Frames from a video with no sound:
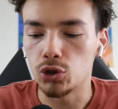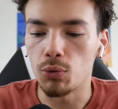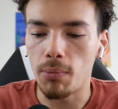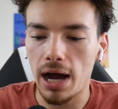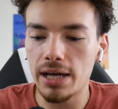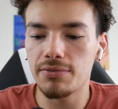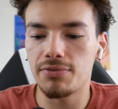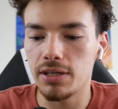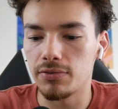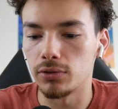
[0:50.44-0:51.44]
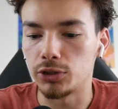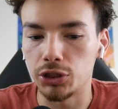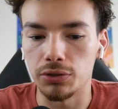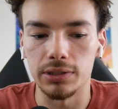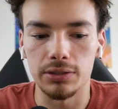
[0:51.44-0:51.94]
So am I in favor of
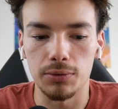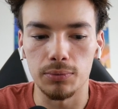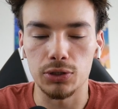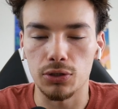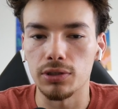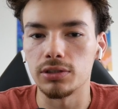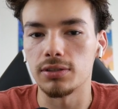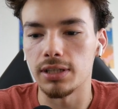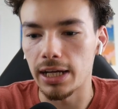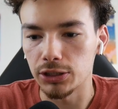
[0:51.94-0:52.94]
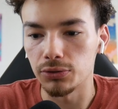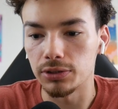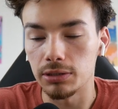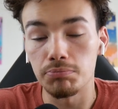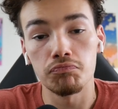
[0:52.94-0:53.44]
Chicharito returning to the national
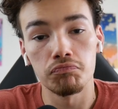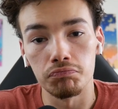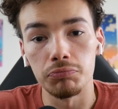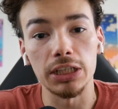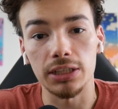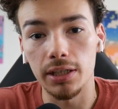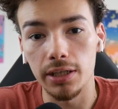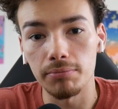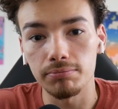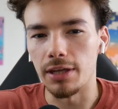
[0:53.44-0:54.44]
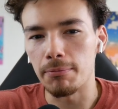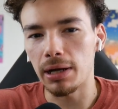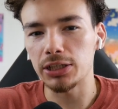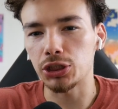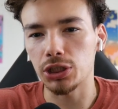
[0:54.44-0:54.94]
team? Yes, I am. That
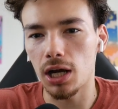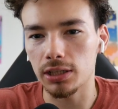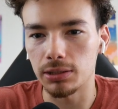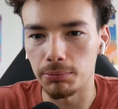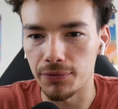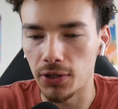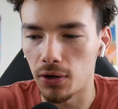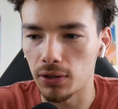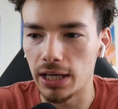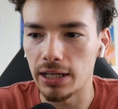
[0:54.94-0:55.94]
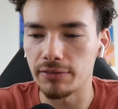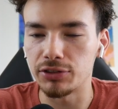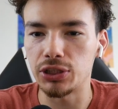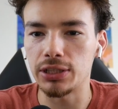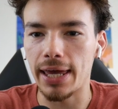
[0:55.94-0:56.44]
might shock some of y'all, and I've
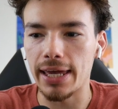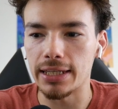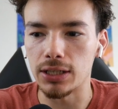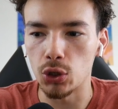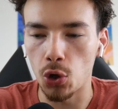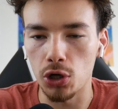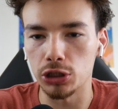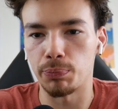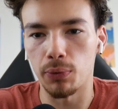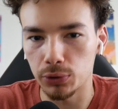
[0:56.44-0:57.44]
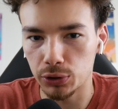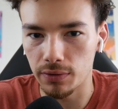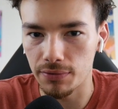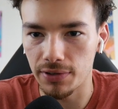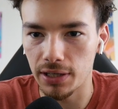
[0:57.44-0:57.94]
seen a large portion
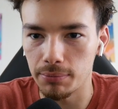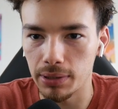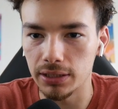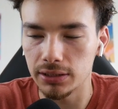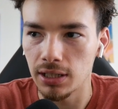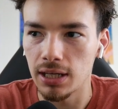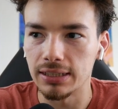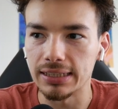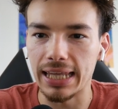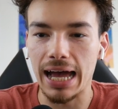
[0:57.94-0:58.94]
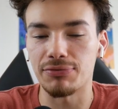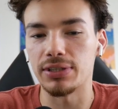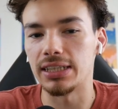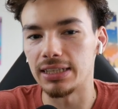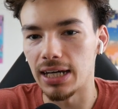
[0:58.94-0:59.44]
of the fan base
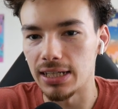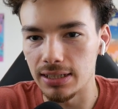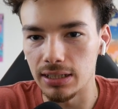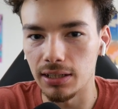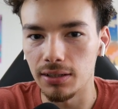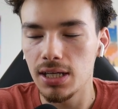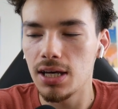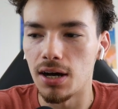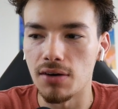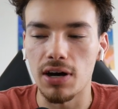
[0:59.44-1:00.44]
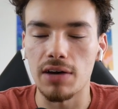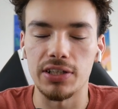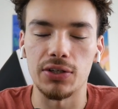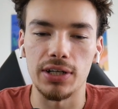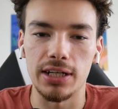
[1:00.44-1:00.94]
laughing at the idea of
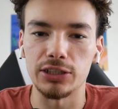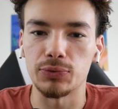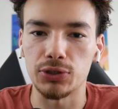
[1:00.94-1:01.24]
Javier Hernandez